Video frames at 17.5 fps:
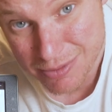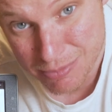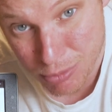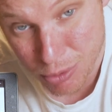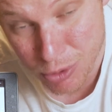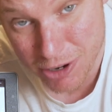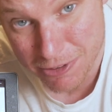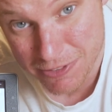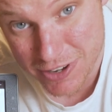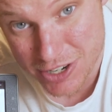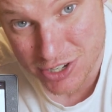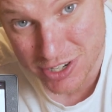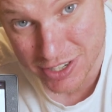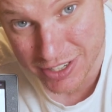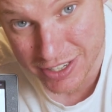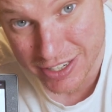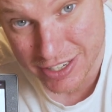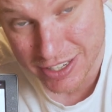more
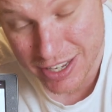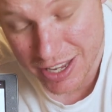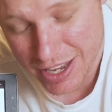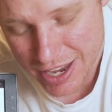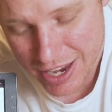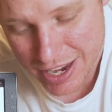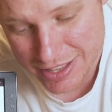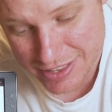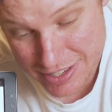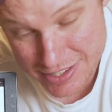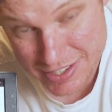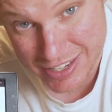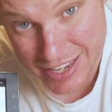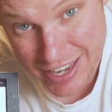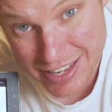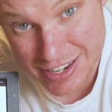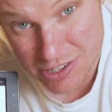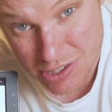efficiently. And this,
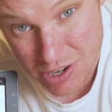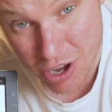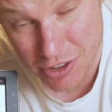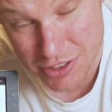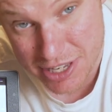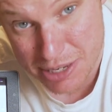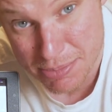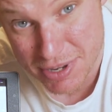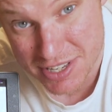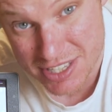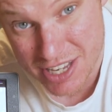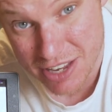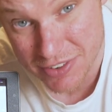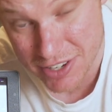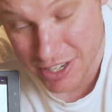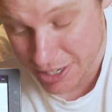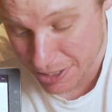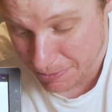again, is called the
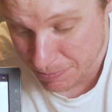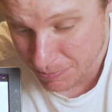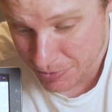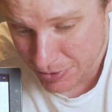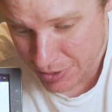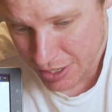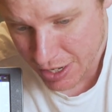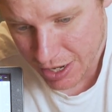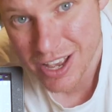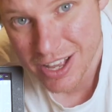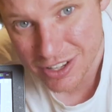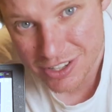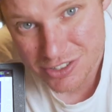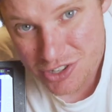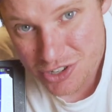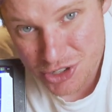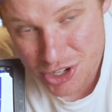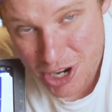emissivity.
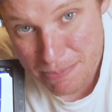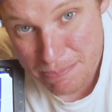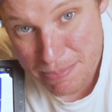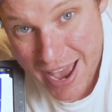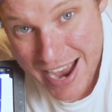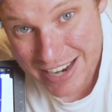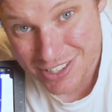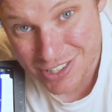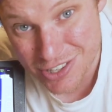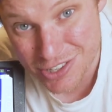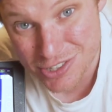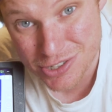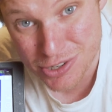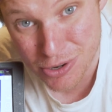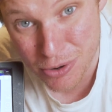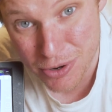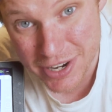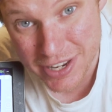Let's just jump back to the
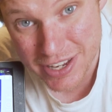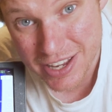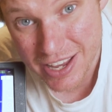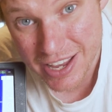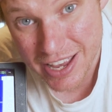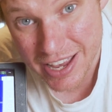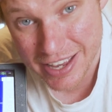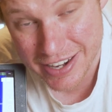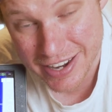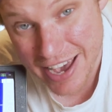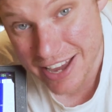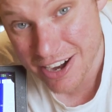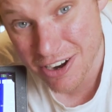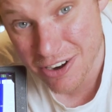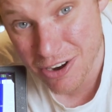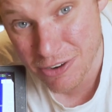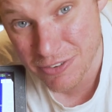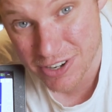story and head
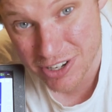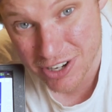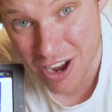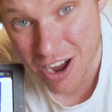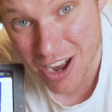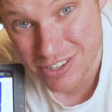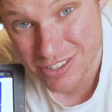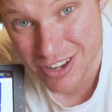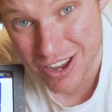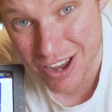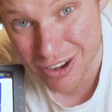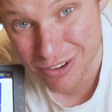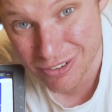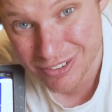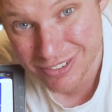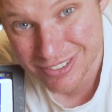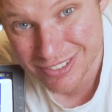on over to Costco.